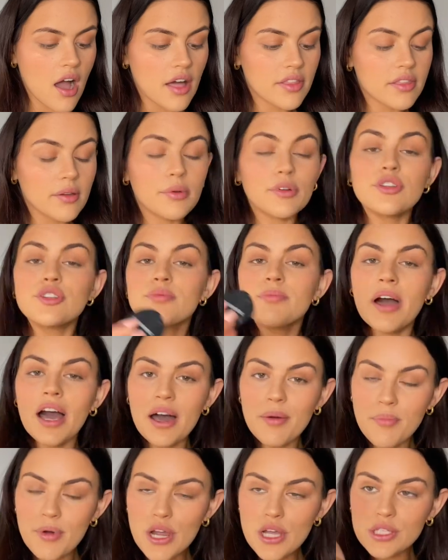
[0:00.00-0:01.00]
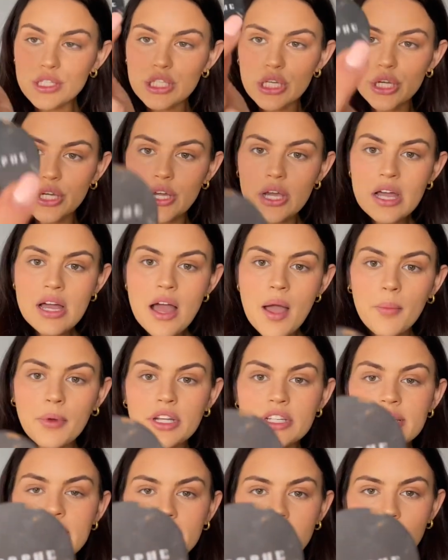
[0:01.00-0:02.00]
I'm going to do my eyebrows though. I'm going
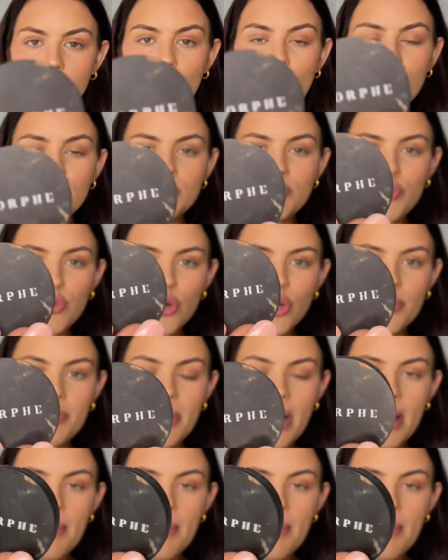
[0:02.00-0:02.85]
to take the Cold Brew by